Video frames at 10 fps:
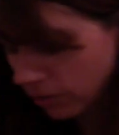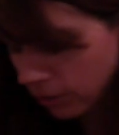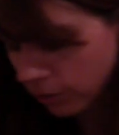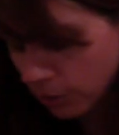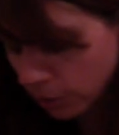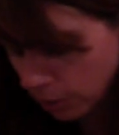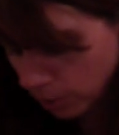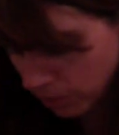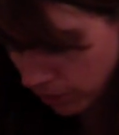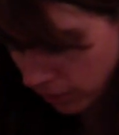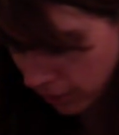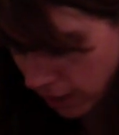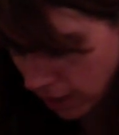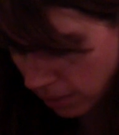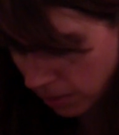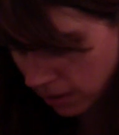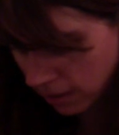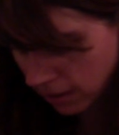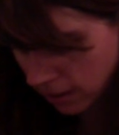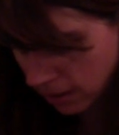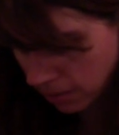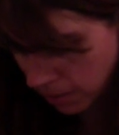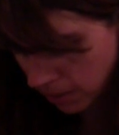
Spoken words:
those older books I picked up,